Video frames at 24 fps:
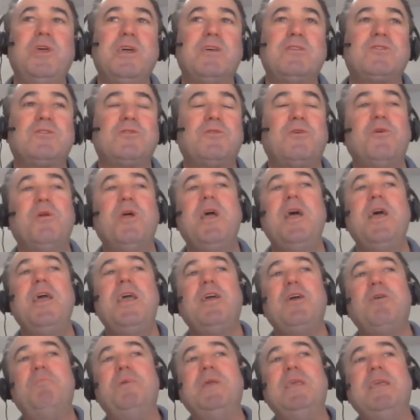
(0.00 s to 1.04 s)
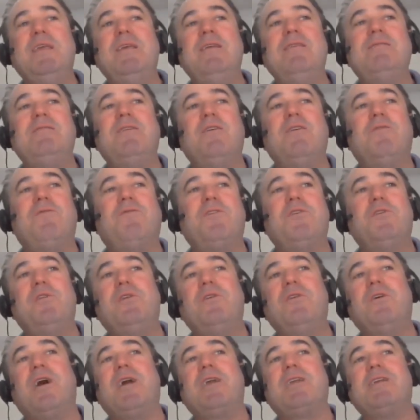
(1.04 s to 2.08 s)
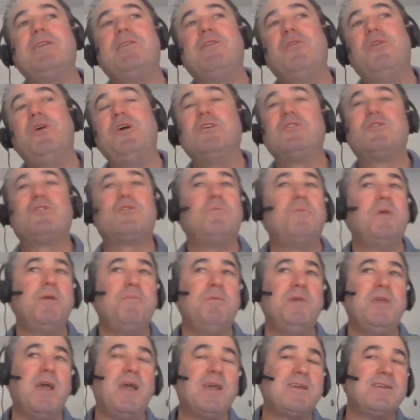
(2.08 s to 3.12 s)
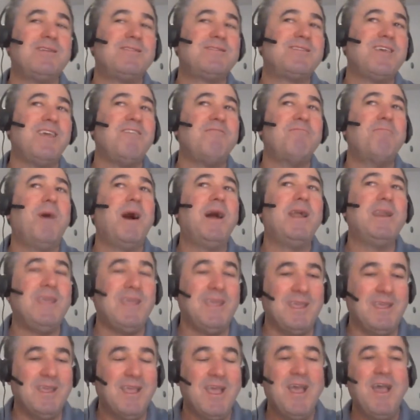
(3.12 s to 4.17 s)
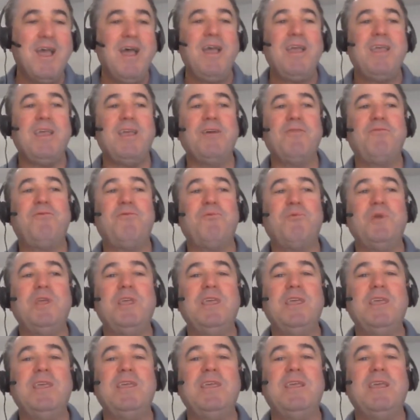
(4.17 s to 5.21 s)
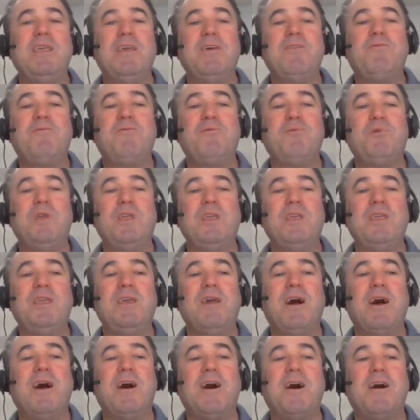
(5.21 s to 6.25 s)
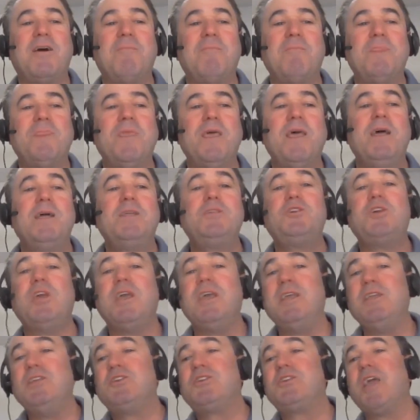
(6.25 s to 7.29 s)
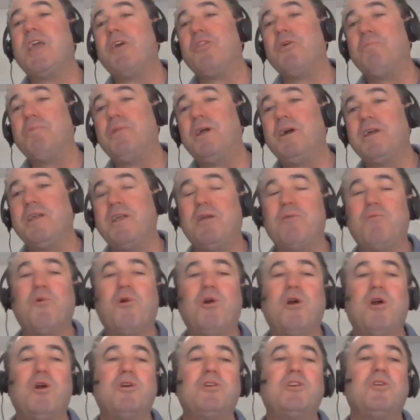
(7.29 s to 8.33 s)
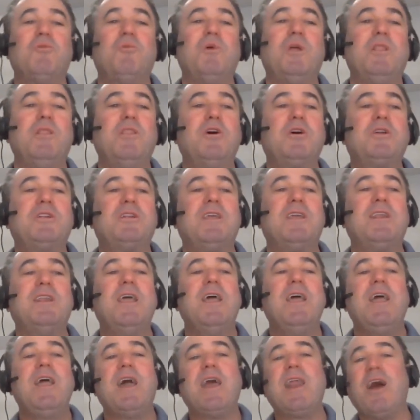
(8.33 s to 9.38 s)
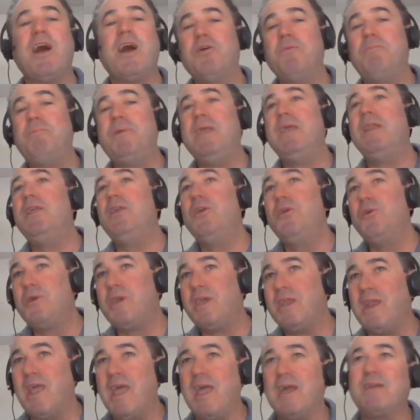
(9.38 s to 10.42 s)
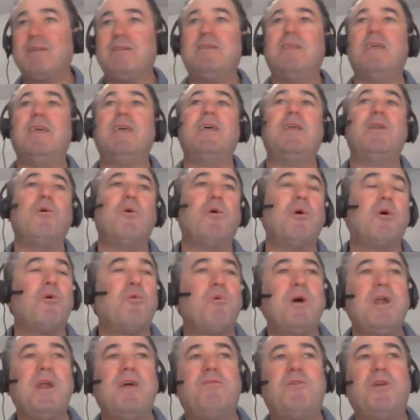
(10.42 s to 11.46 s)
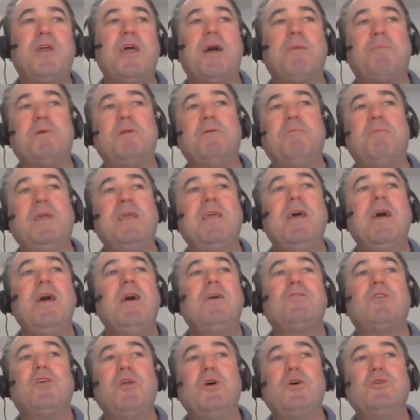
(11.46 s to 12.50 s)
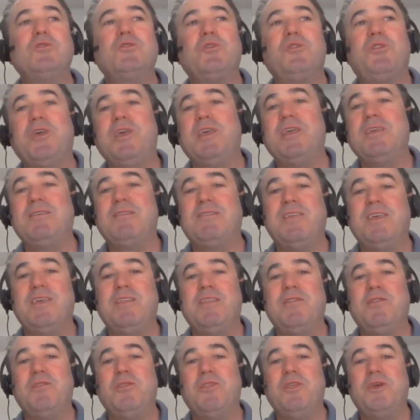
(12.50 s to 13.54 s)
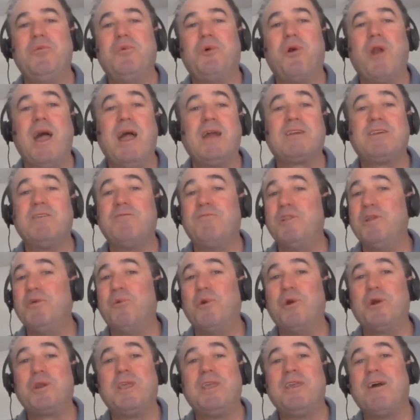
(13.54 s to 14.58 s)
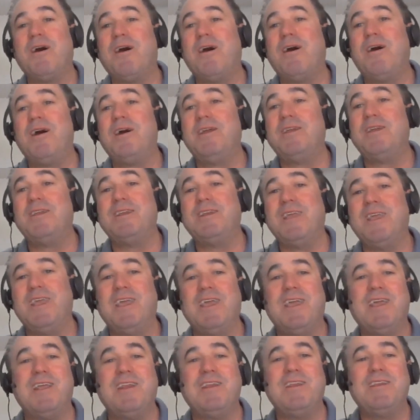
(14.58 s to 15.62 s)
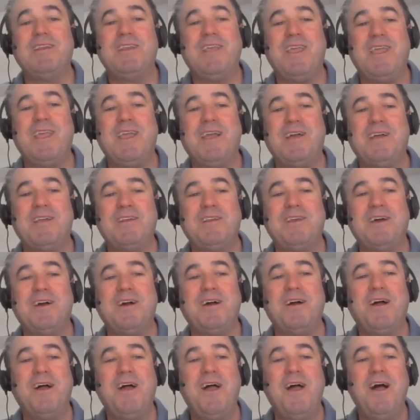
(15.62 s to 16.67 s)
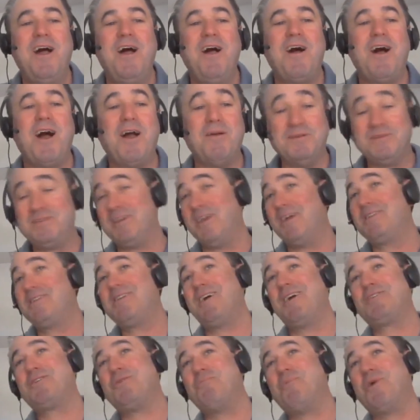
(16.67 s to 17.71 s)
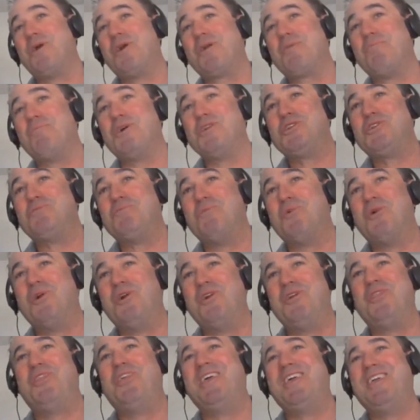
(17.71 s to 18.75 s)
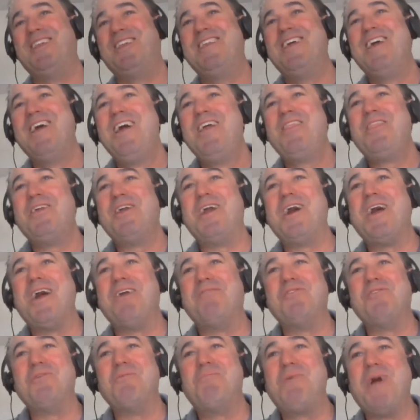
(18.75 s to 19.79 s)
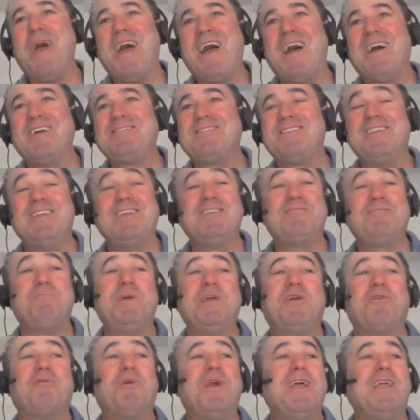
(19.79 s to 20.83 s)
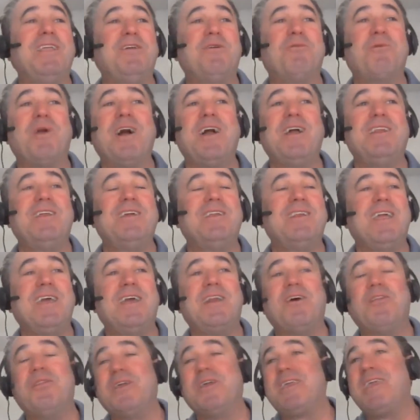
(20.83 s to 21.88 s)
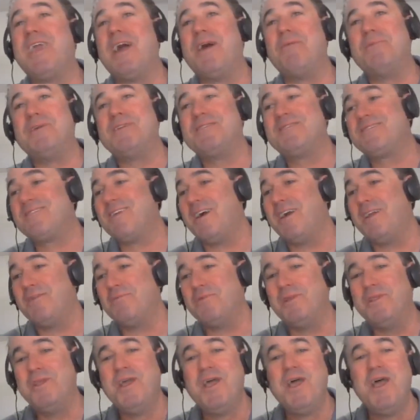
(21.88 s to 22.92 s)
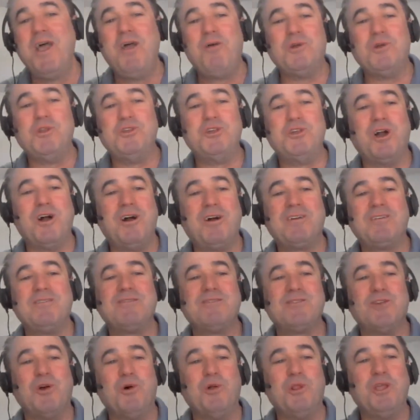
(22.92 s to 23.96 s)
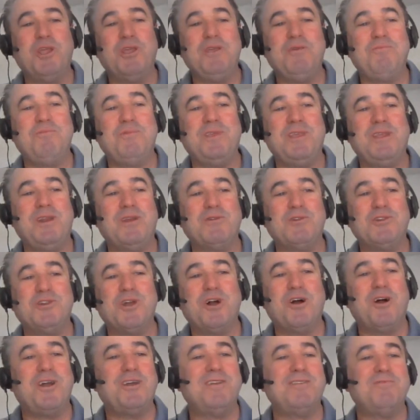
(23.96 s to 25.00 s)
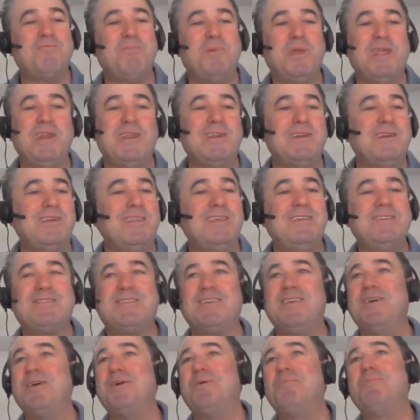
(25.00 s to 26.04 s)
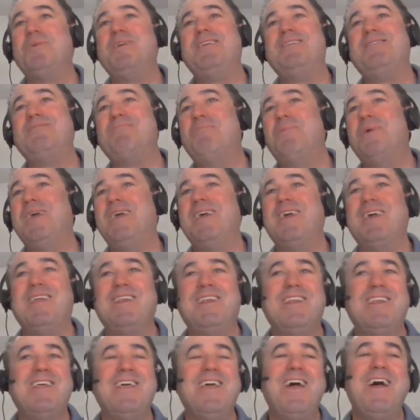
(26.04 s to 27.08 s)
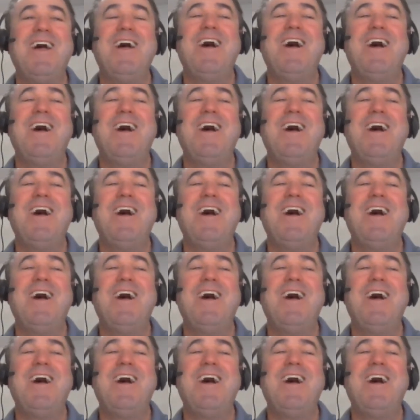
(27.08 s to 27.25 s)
this, or it'd be easier I could do this, or maybe I could save money if we changed how the plugin worked, or we looked at how the PDU connected, or whatever it happened to be. So those are things that we're actively working on, and obviously, I talked to Mark much more than I have in the past, and it's been great. You're right. And on the cabinet side with John Consoli, John has been in DSIM. He's been